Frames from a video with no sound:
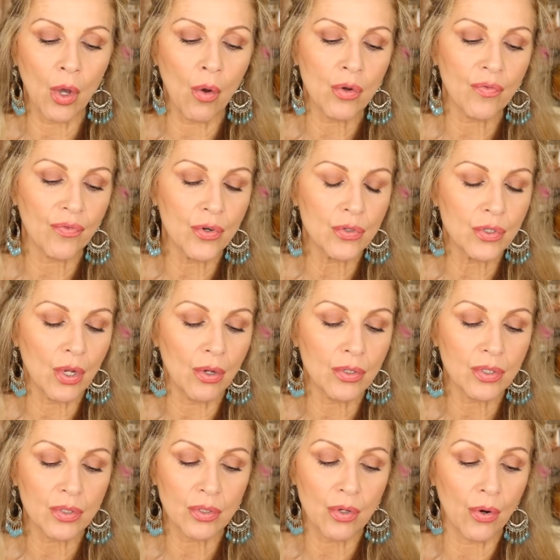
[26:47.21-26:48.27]
no
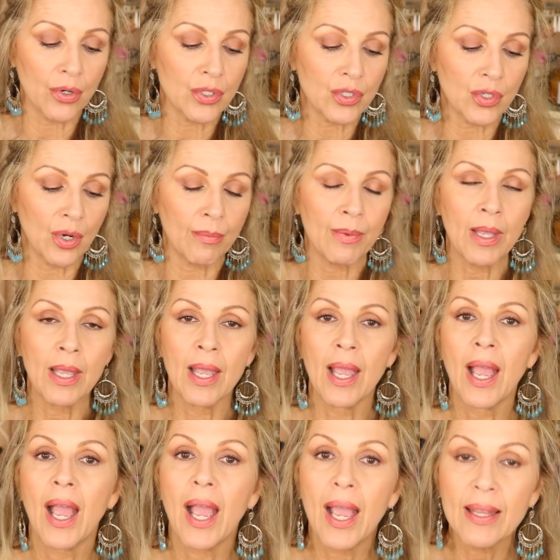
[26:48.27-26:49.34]
fructose corn syrup,
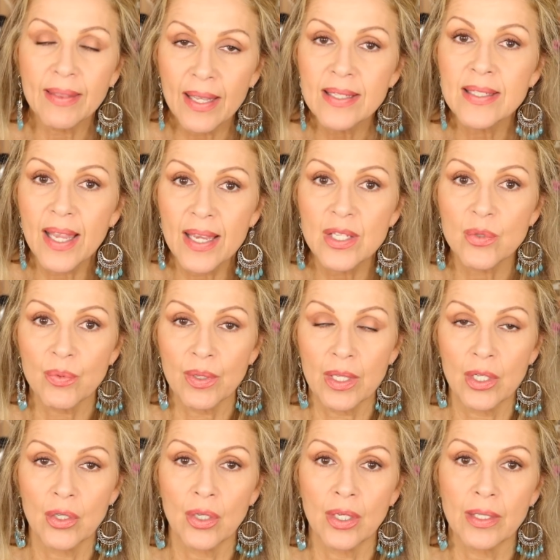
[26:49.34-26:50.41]
and they taste
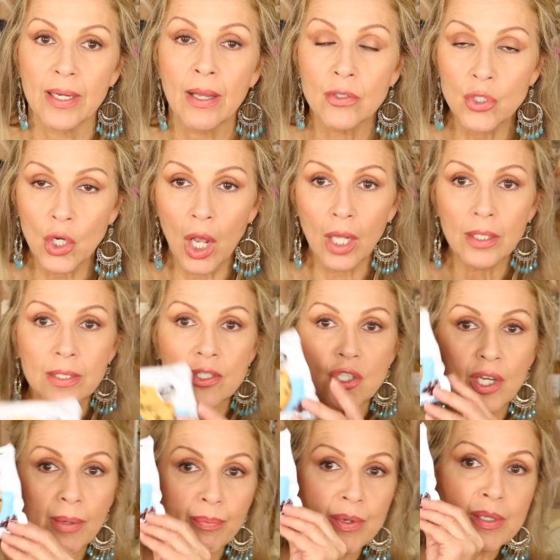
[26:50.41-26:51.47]
really good. Now, chocolate
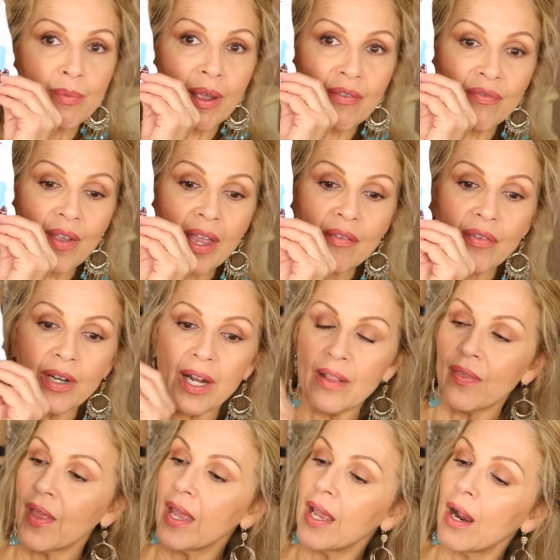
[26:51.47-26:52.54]
chip is my favorite,
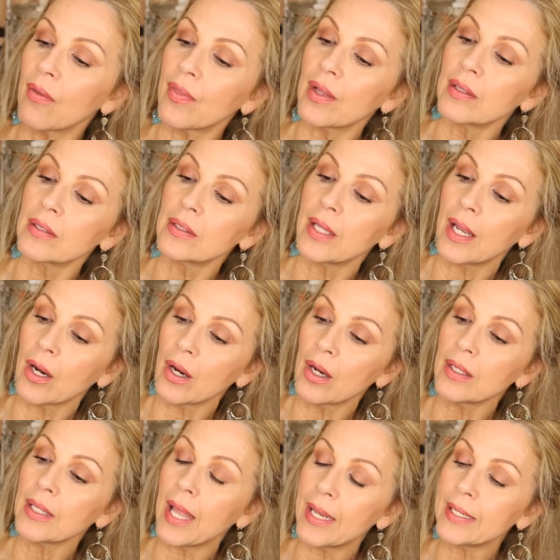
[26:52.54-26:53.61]
and they are the
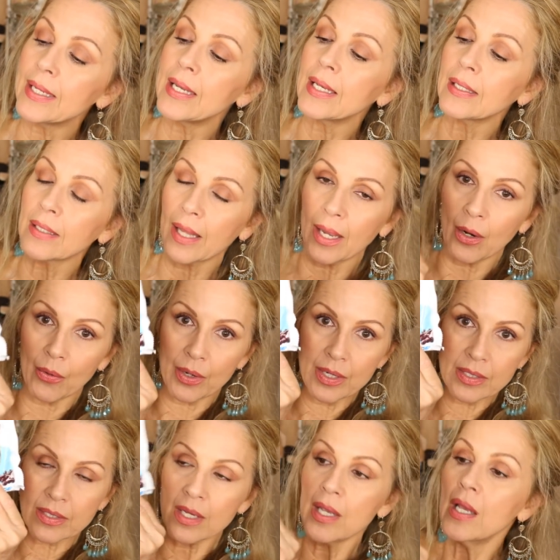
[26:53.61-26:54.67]
Lenny and
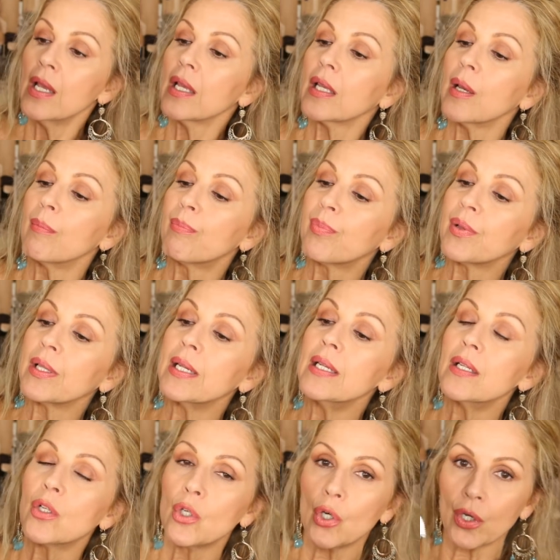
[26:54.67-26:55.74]
Larry's
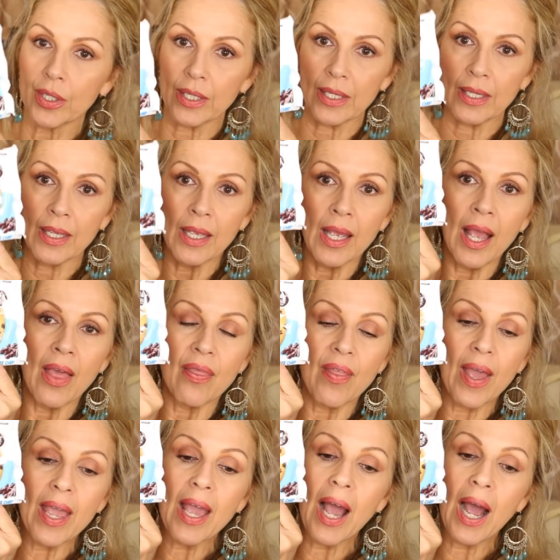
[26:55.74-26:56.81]
complete cookie.
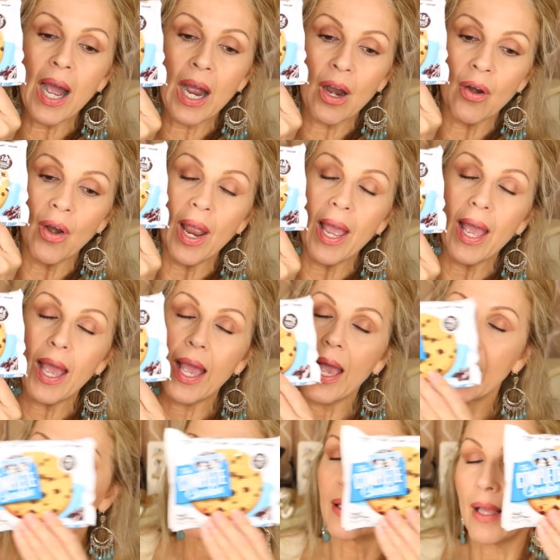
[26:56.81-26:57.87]

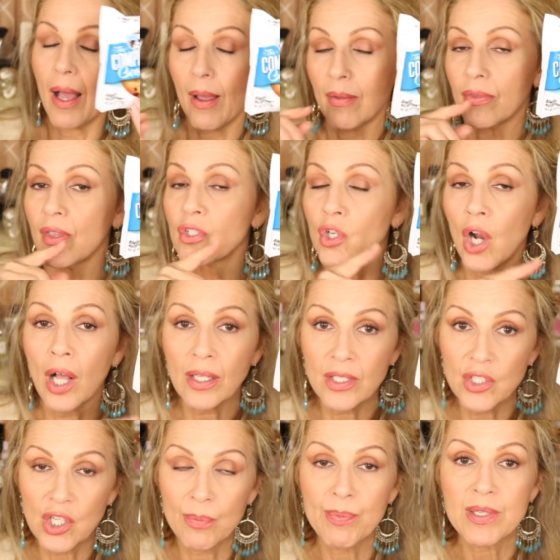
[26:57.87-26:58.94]
The
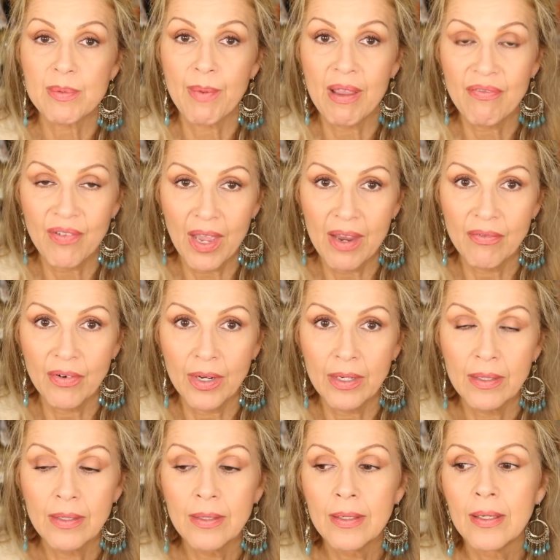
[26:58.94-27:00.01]
chocolate chip is my
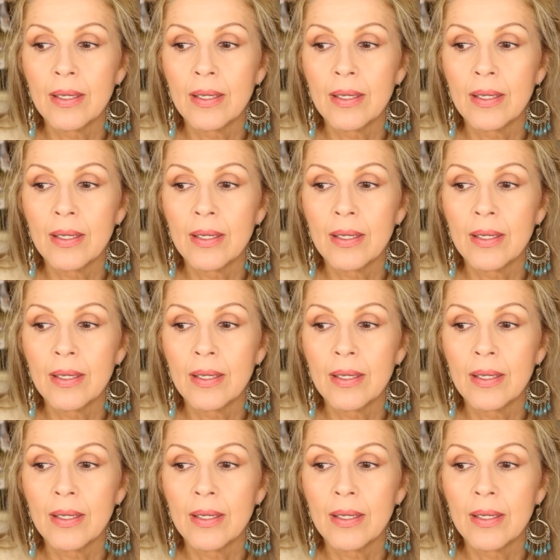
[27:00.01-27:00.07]
favorite.